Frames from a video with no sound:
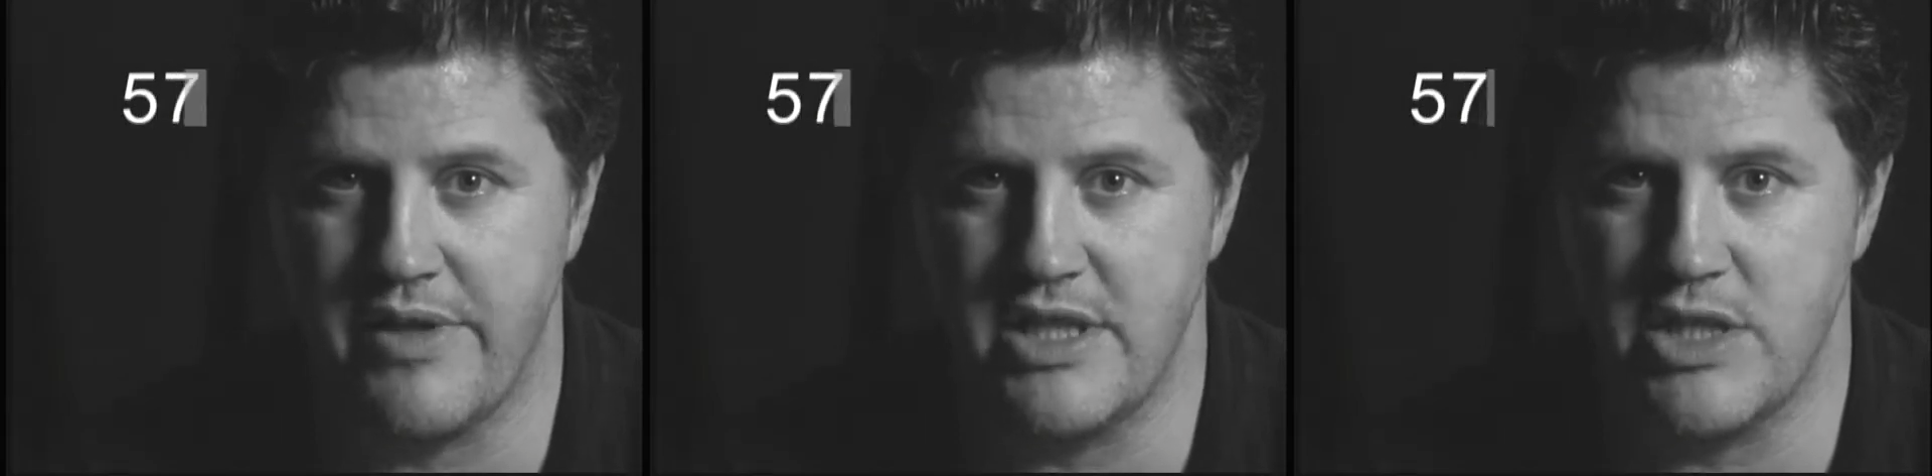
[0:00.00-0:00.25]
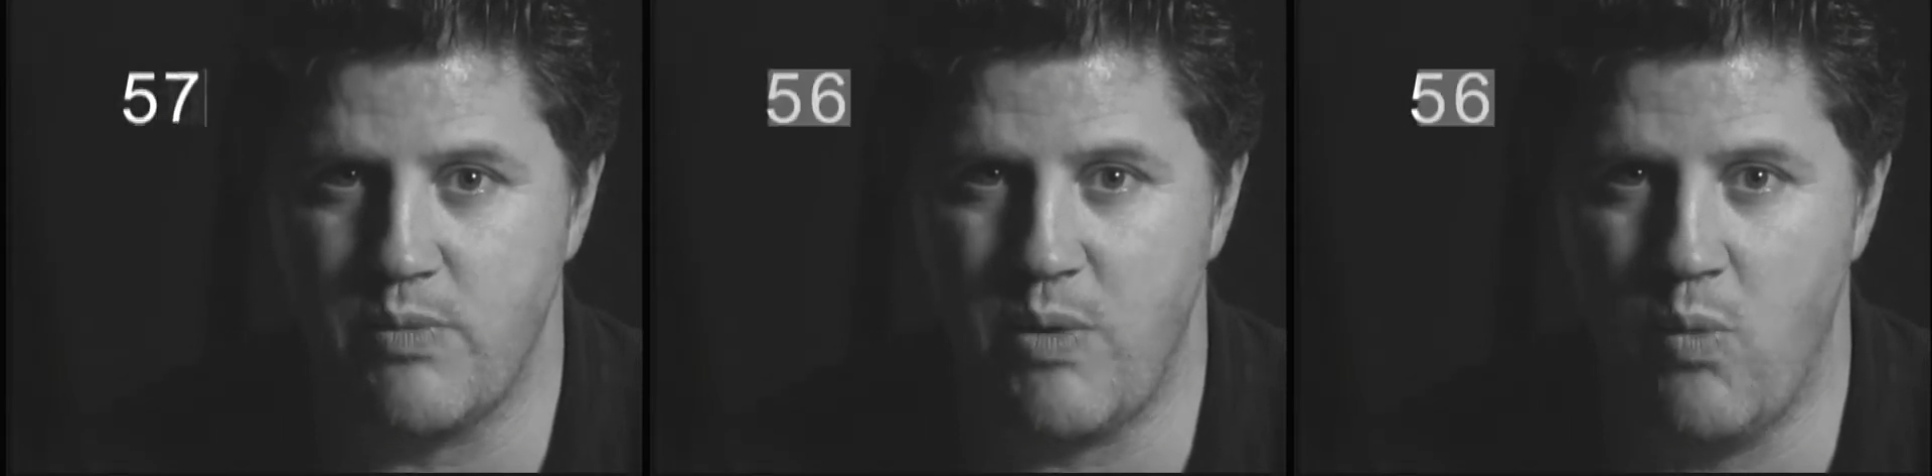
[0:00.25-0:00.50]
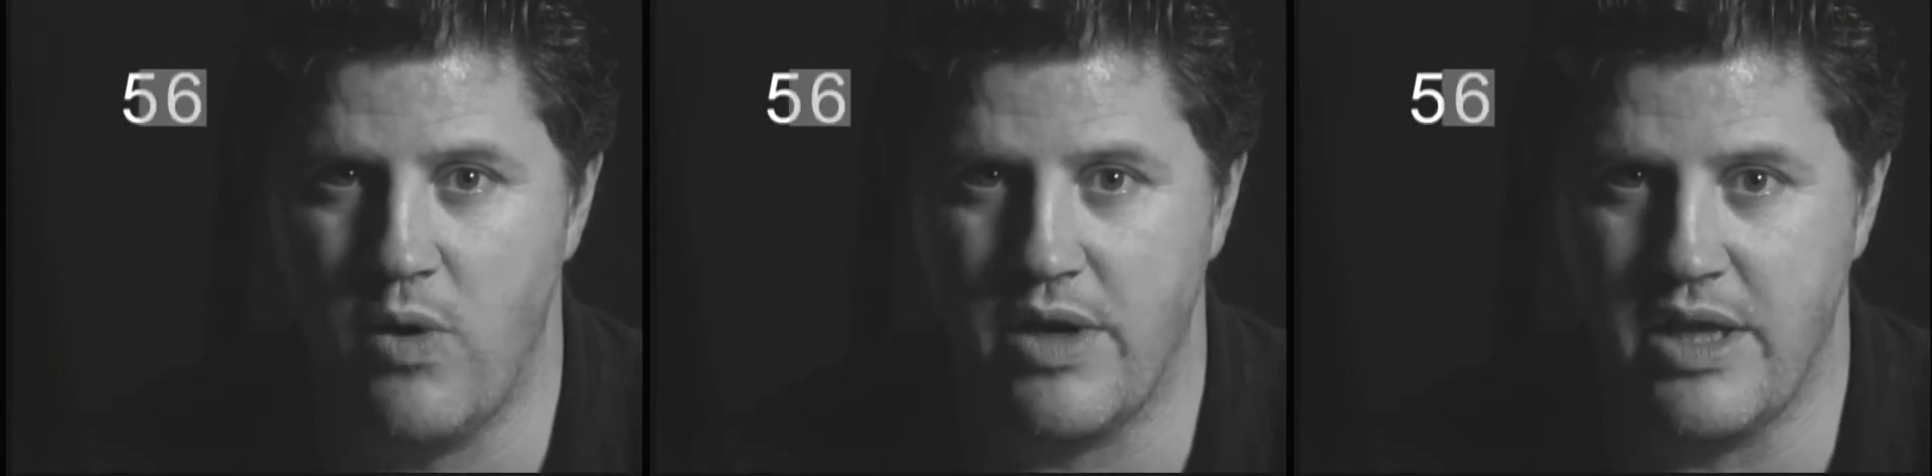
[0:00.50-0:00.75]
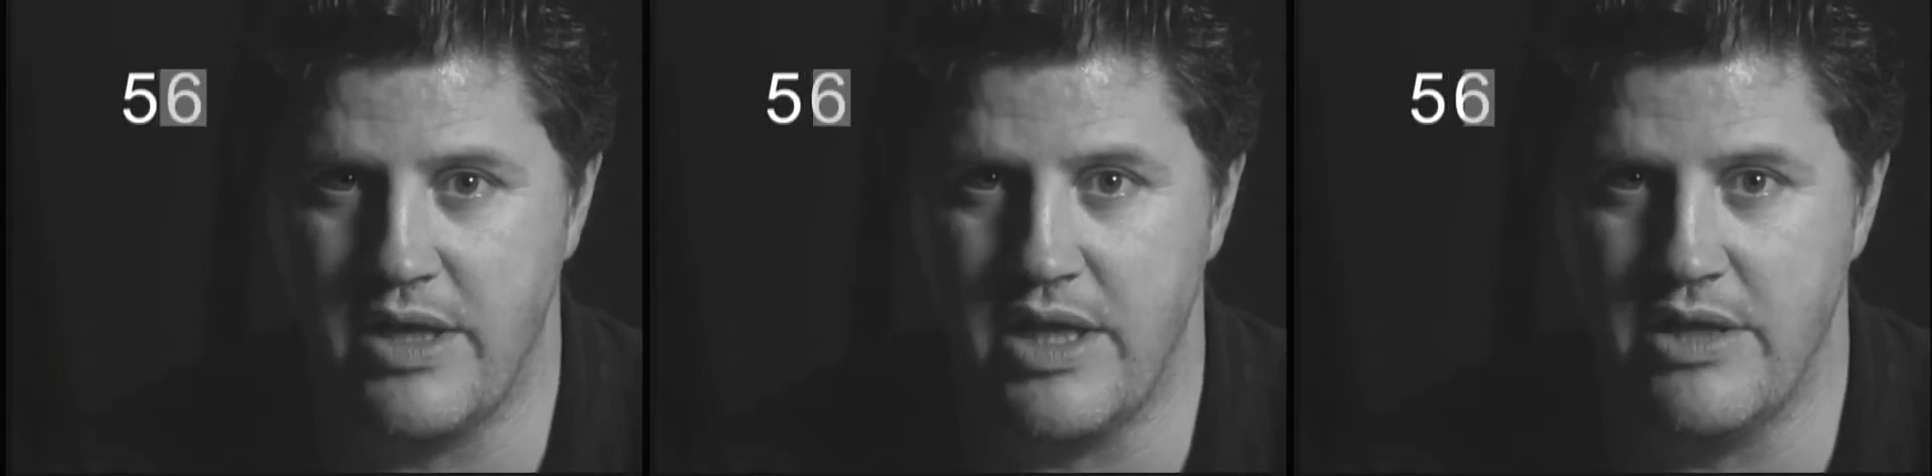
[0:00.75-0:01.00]
the things that we
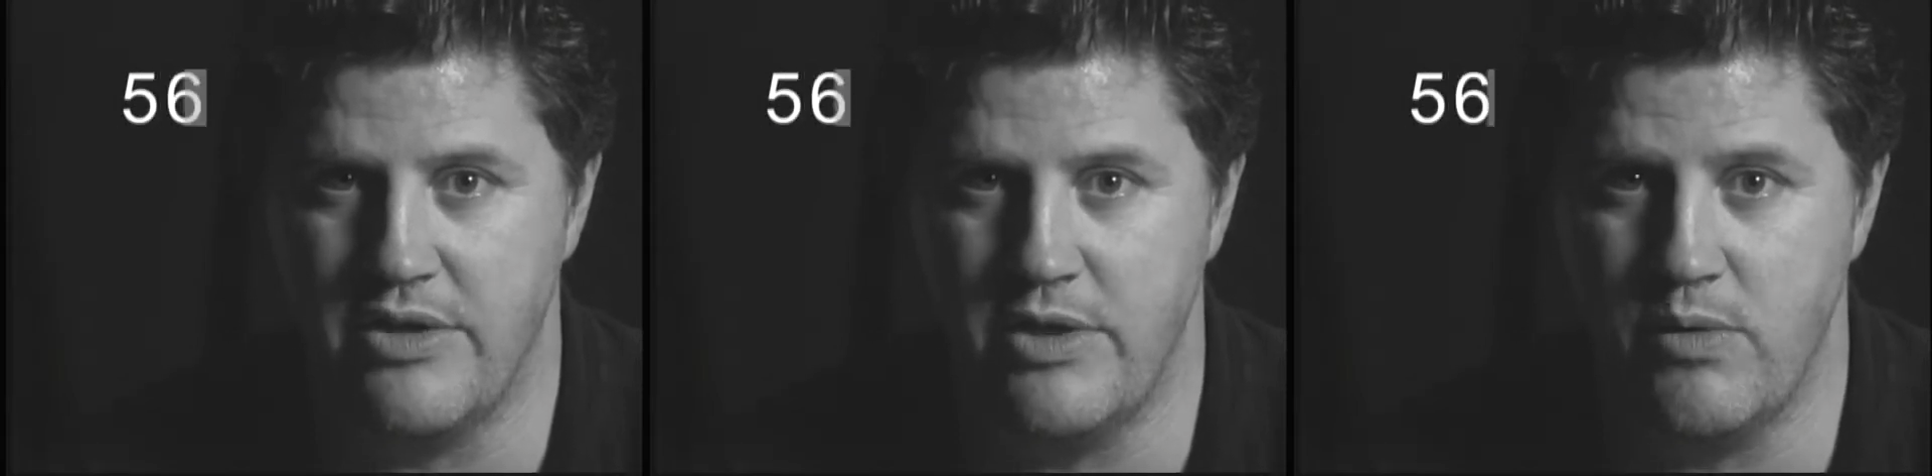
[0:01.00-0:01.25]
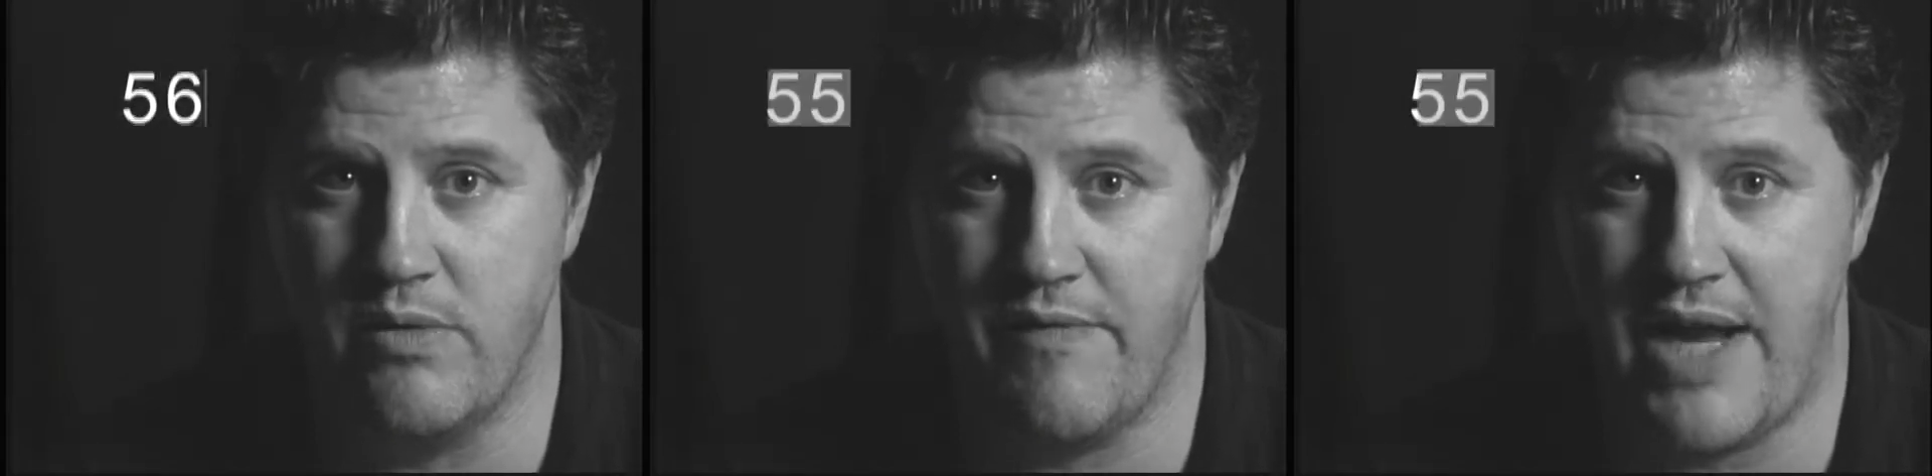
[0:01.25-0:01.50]
want and need to do.